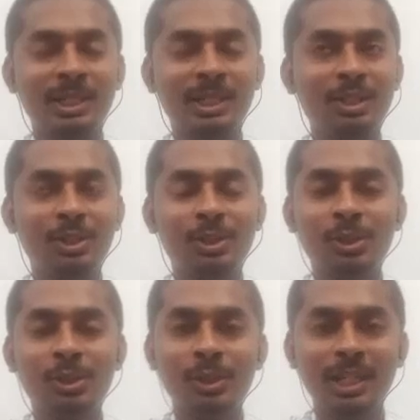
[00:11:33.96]
two,
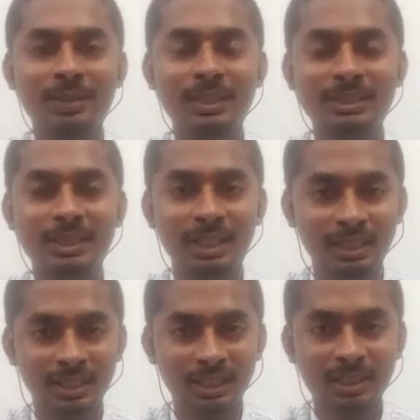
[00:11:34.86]
I will say
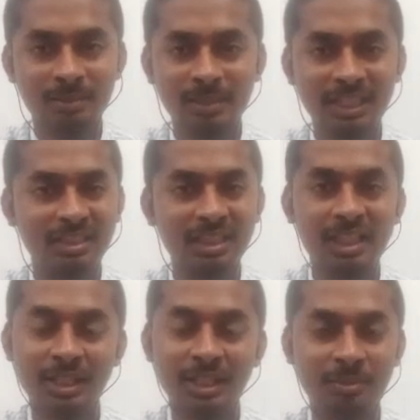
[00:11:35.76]
communication
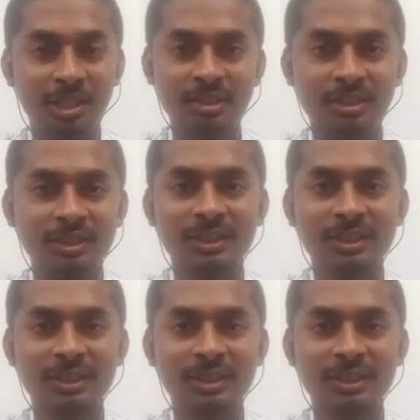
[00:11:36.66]
and EMT, sir.